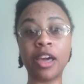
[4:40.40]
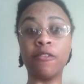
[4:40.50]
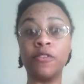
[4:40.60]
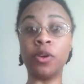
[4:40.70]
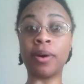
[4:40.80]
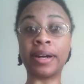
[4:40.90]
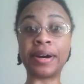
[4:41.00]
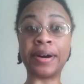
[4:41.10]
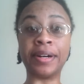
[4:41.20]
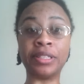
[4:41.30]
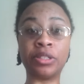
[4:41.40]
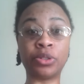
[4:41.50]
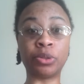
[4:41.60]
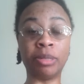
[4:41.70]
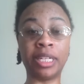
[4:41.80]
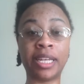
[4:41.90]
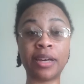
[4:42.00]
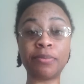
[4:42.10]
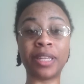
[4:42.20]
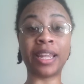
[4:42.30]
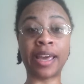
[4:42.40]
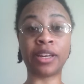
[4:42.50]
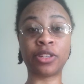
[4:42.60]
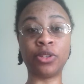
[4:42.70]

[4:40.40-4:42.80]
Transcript: If you are on social media and would like